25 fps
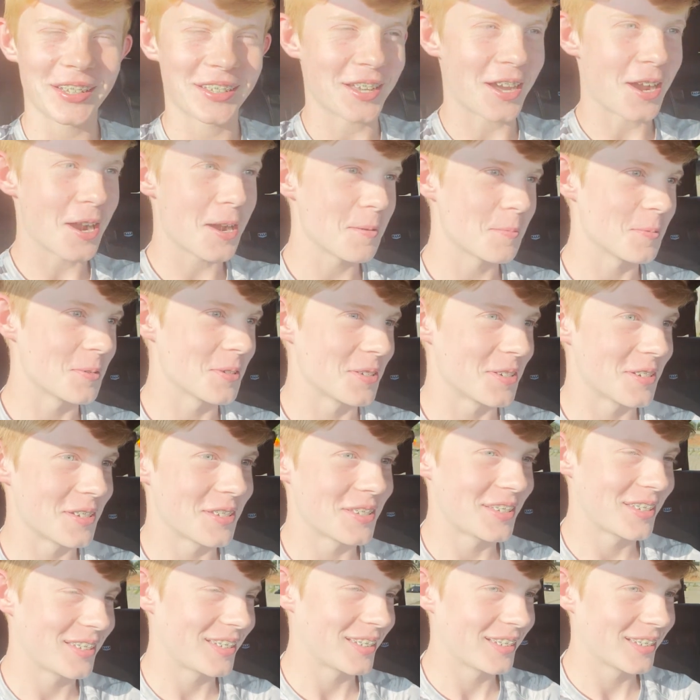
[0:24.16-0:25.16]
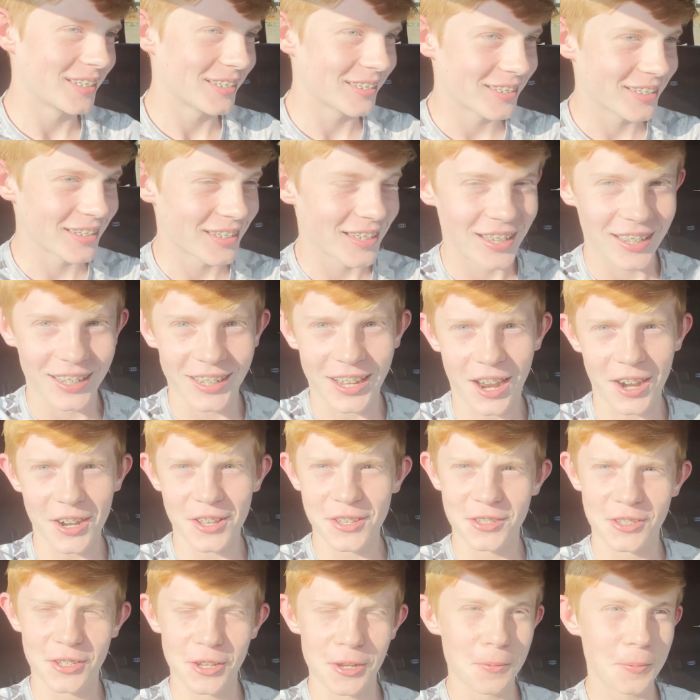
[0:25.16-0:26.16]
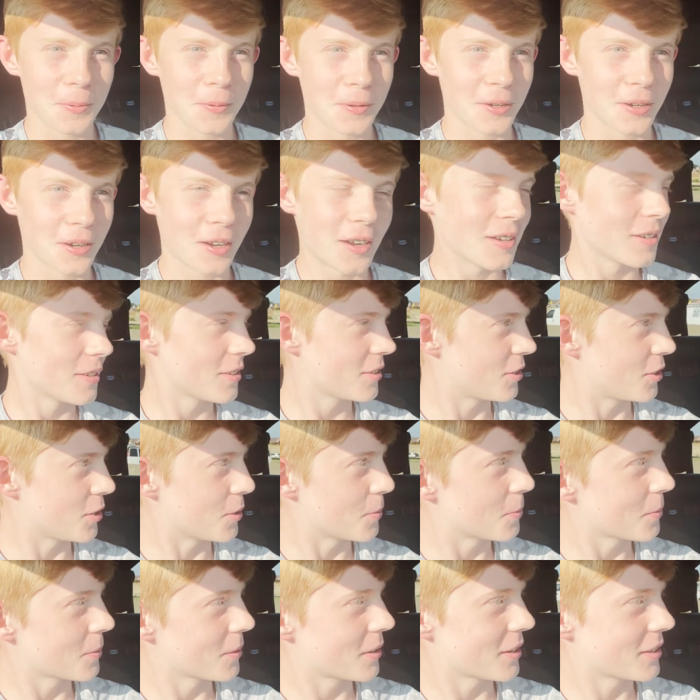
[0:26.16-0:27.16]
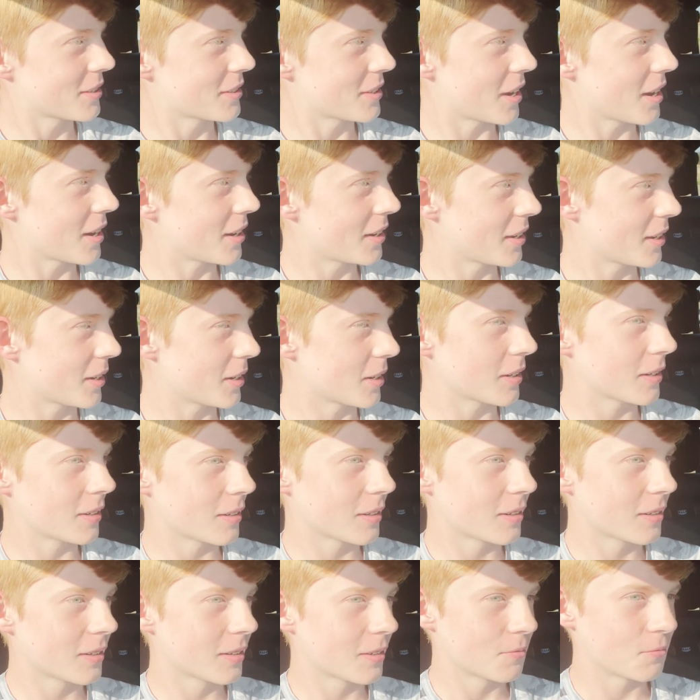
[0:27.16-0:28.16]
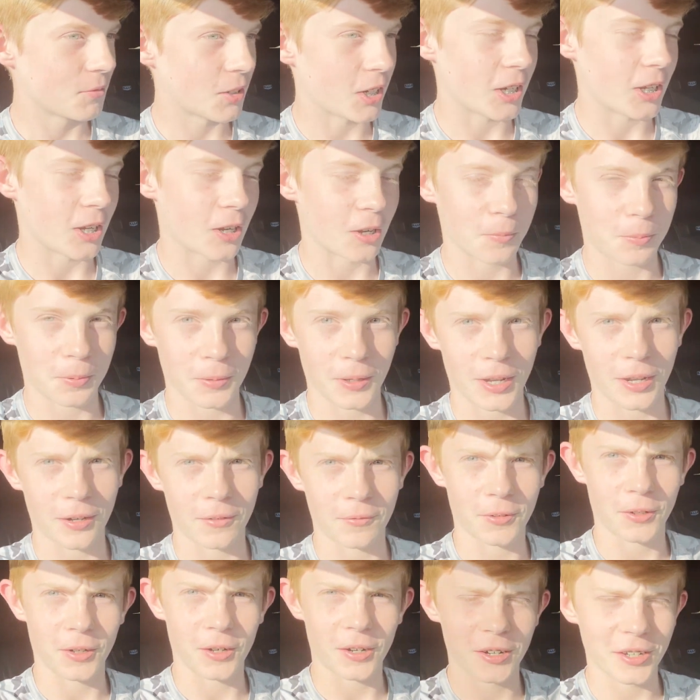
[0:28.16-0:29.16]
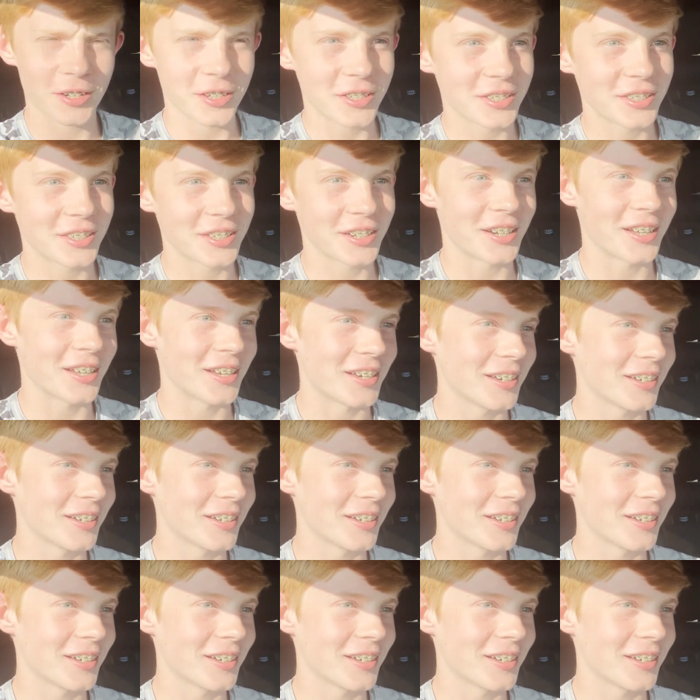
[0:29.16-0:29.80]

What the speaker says: timers. Got a super exciting video planned for us today,